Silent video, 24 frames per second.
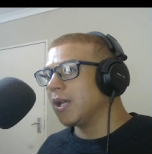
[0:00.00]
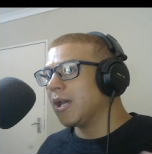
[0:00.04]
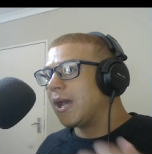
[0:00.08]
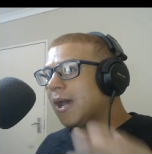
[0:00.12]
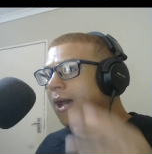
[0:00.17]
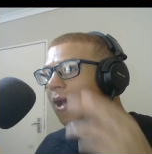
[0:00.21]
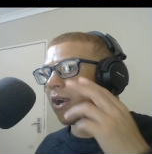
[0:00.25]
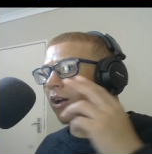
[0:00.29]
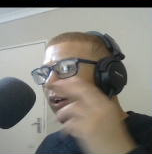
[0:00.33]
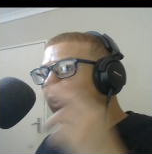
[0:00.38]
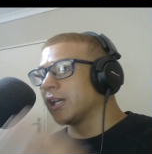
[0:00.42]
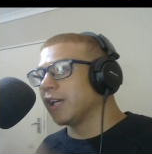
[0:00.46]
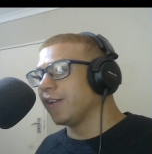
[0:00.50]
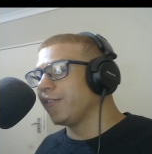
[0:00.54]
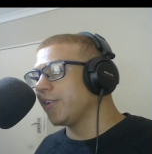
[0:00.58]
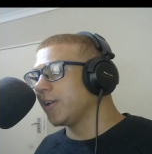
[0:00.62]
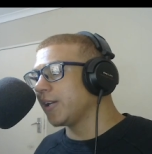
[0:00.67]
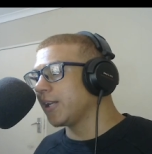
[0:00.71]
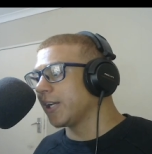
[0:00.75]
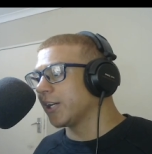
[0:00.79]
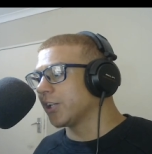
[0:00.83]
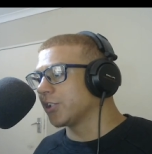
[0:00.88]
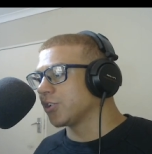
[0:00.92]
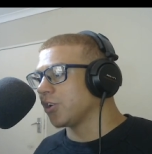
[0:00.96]
And I'll give you
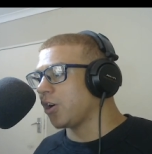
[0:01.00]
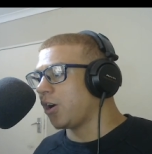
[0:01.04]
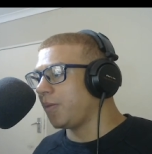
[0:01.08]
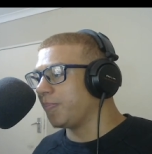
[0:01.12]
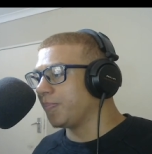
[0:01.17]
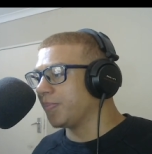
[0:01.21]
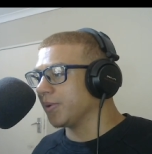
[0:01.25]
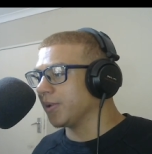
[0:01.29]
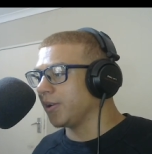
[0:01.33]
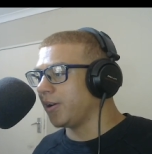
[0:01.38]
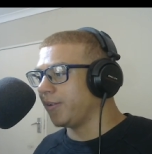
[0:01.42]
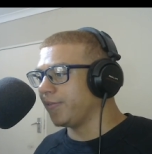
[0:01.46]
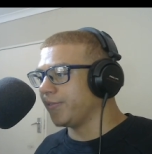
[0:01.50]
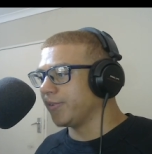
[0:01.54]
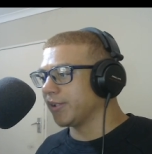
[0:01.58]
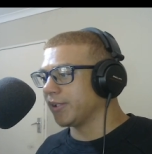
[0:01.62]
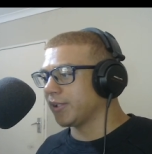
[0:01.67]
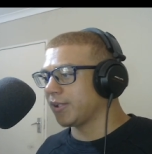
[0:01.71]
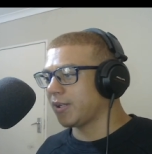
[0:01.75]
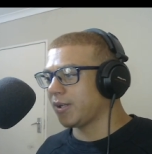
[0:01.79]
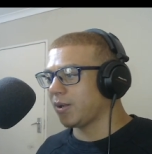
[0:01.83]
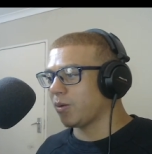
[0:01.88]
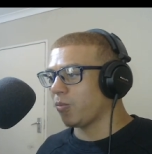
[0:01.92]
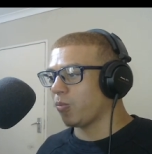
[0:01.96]
an example of it
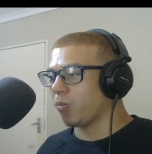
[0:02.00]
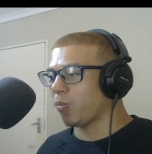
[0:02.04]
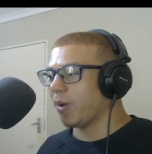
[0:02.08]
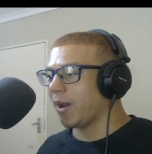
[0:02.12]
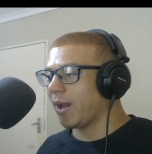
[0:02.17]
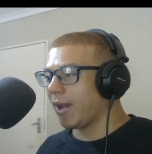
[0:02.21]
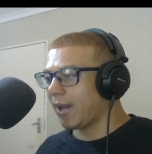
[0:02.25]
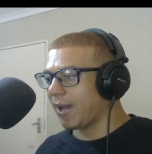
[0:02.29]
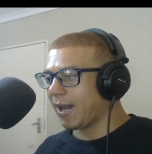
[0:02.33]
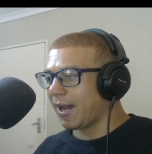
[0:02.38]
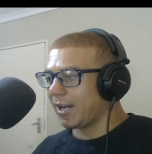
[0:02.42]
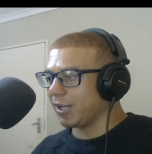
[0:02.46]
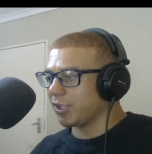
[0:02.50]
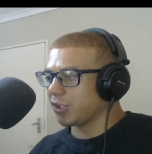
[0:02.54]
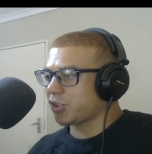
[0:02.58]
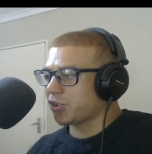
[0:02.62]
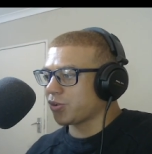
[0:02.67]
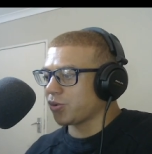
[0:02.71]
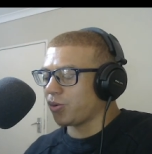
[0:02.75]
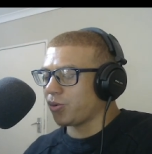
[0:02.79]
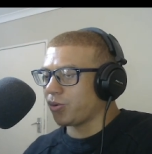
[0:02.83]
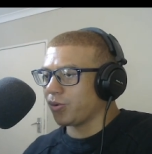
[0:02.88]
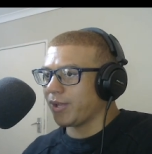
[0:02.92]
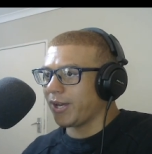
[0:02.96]
where I
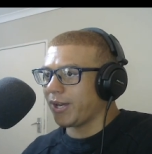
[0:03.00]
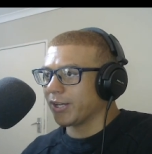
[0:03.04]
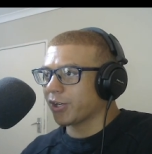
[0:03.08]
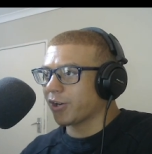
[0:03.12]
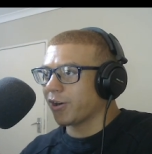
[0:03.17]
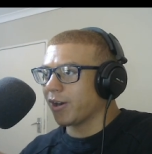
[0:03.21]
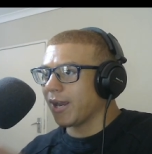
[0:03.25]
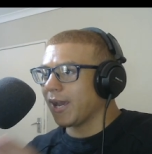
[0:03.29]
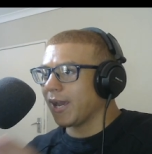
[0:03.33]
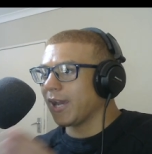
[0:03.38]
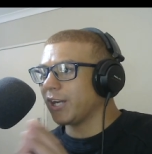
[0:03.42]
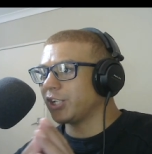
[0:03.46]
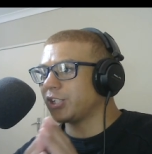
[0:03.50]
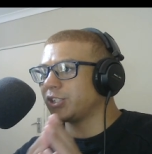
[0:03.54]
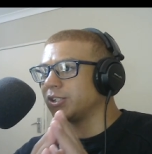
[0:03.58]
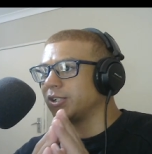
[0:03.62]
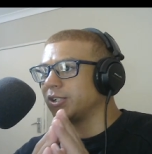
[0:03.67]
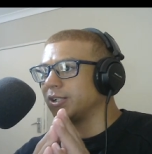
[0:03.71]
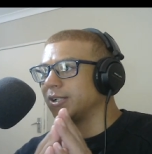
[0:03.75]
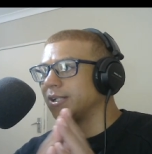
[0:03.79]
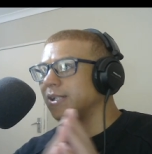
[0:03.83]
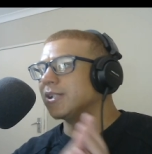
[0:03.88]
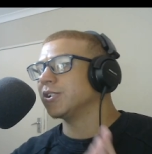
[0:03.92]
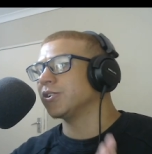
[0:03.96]
saw that
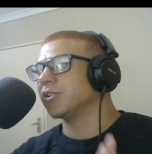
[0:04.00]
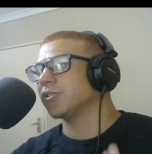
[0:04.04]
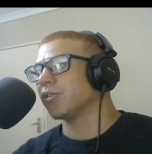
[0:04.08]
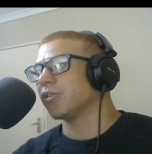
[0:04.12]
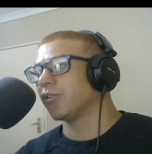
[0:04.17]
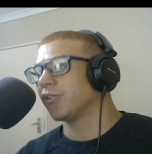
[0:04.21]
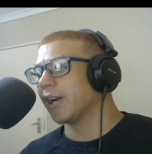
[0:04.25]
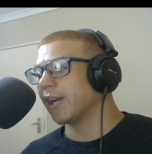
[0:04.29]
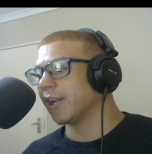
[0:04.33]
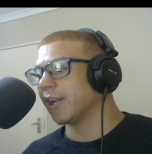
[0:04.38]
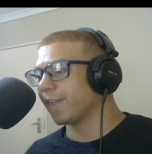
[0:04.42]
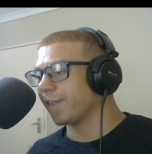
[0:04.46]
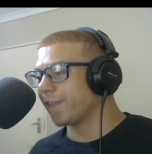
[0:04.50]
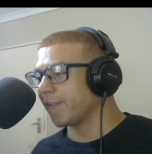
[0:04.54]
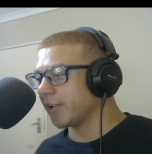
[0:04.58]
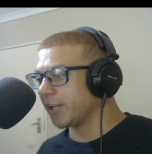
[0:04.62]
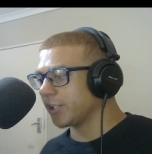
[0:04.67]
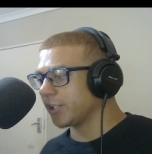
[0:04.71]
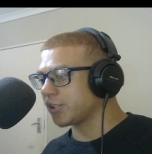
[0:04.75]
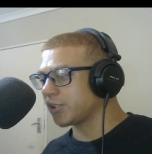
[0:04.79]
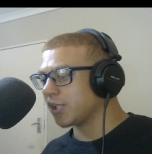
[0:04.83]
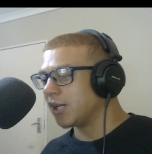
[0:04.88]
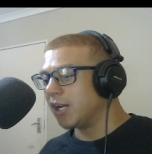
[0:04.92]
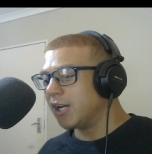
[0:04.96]
creation is already
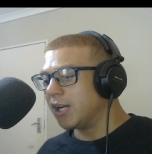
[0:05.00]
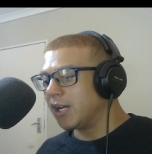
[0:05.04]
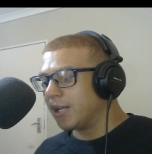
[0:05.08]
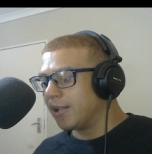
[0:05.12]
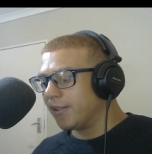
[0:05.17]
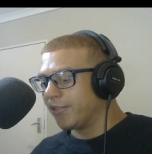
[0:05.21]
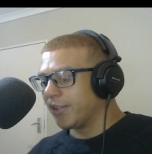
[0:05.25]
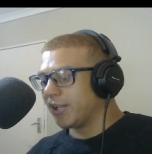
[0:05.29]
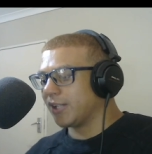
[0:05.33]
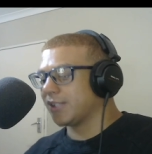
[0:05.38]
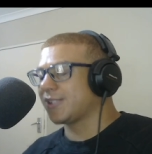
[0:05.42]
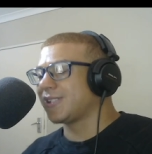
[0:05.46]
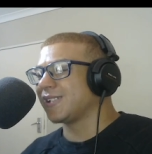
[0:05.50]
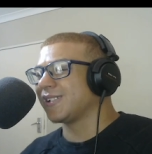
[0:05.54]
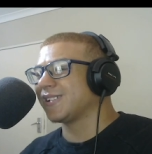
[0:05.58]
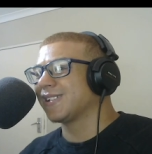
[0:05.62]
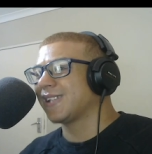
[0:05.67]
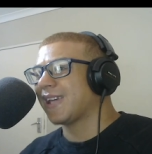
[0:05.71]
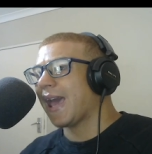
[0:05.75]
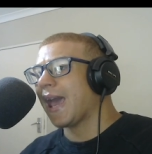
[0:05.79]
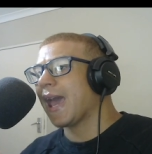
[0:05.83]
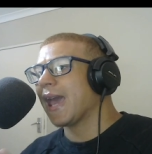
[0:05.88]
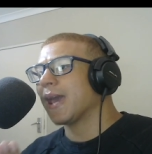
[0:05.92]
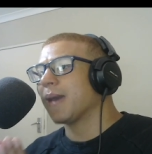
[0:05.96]
finished. There's this
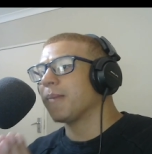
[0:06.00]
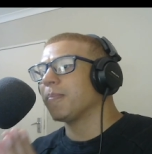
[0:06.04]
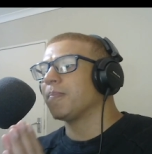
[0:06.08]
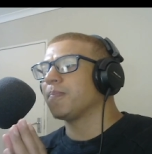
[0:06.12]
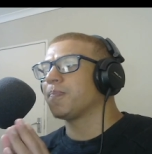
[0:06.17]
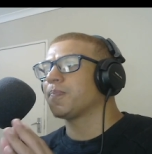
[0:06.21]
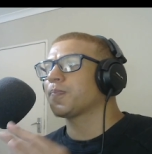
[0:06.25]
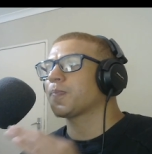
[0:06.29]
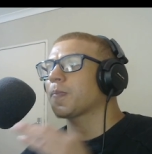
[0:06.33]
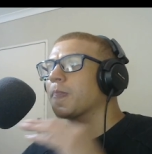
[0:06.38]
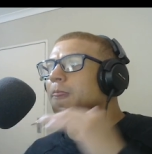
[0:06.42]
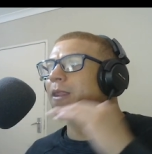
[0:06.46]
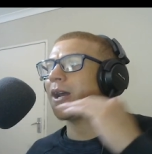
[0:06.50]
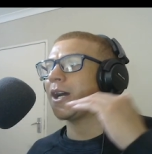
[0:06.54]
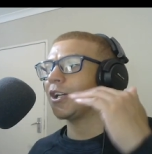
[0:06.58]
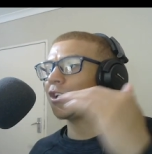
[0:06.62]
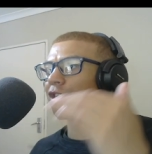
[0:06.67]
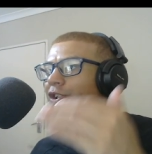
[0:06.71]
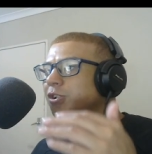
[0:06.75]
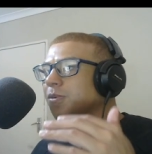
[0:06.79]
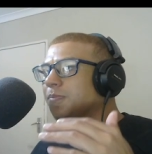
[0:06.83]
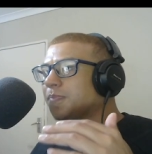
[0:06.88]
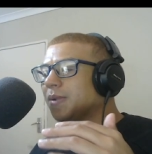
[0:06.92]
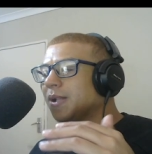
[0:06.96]
game I
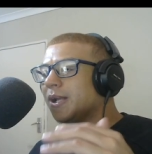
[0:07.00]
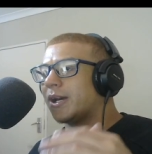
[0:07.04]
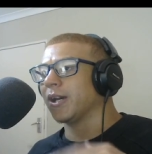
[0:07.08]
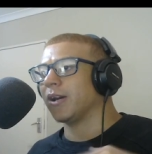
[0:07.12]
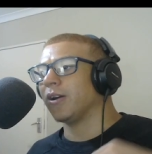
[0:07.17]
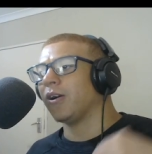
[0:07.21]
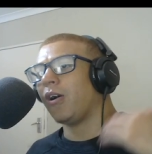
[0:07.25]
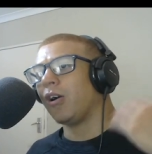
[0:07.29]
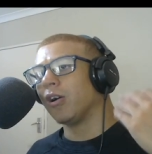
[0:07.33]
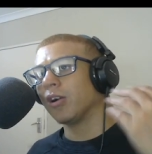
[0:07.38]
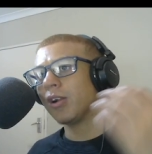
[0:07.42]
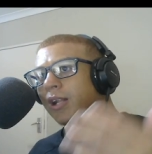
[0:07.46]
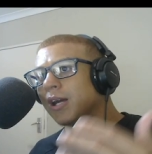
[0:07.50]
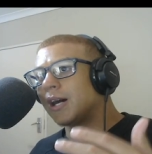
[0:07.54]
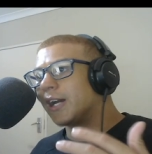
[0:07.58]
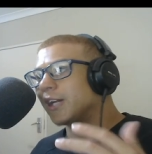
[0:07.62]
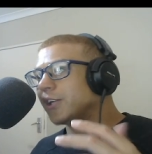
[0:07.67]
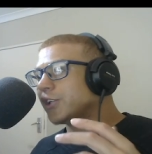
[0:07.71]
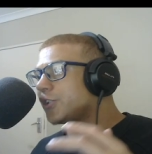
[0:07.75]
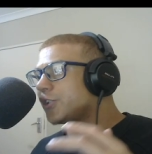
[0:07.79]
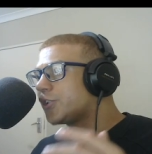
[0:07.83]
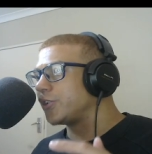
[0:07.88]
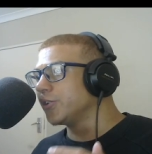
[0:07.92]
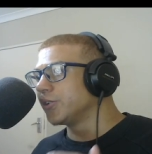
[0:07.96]
used to play, an
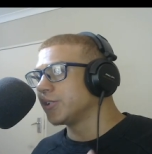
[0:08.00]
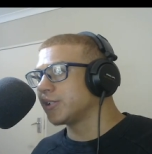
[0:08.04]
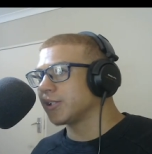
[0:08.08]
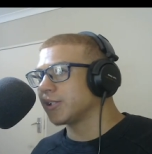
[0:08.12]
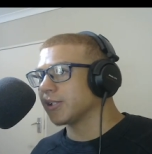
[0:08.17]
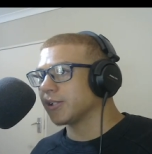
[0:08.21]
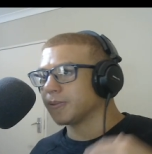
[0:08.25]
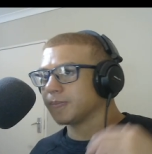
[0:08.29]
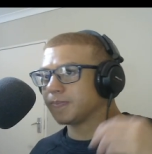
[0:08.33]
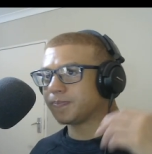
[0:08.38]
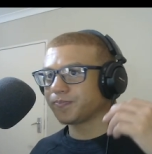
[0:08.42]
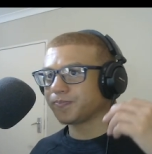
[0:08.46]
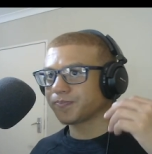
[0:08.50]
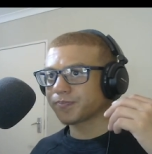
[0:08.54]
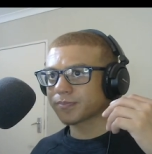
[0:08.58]
online shooter,